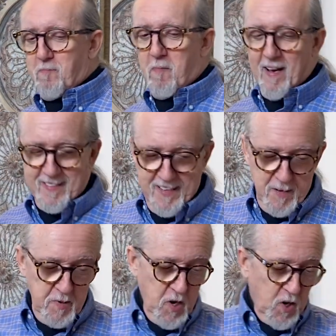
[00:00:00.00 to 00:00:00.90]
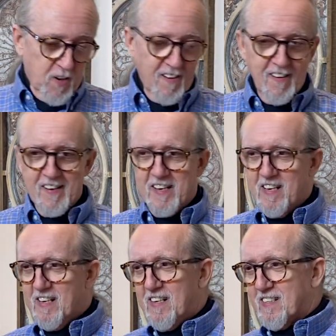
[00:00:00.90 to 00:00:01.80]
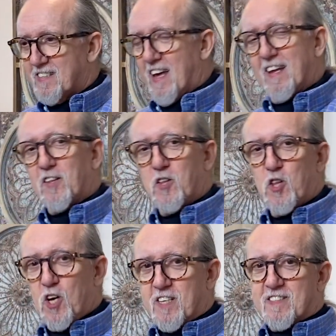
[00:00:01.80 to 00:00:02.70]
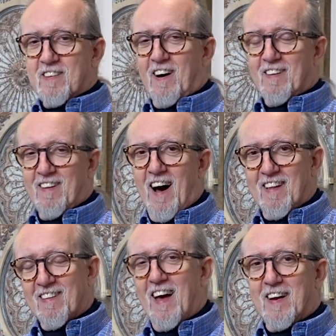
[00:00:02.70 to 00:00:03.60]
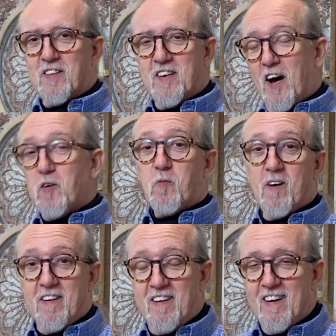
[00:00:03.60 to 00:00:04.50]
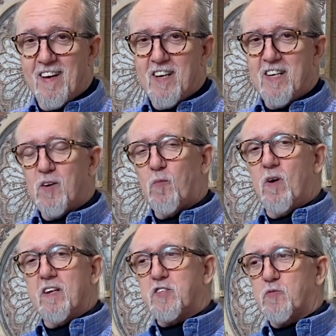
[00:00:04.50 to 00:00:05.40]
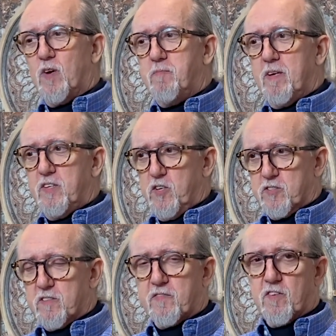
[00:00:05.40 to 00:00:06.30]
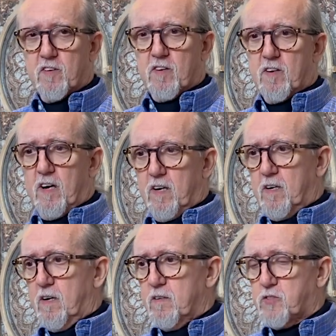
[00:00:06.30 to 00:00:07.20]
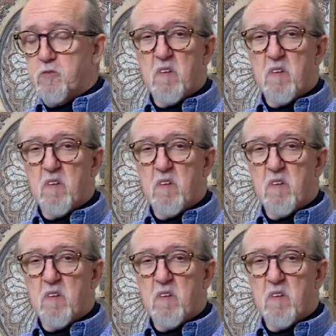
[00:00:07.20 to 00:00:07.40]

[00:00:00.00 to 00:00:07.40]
my team here said it looks a lot like the other one, which we'd been using for 2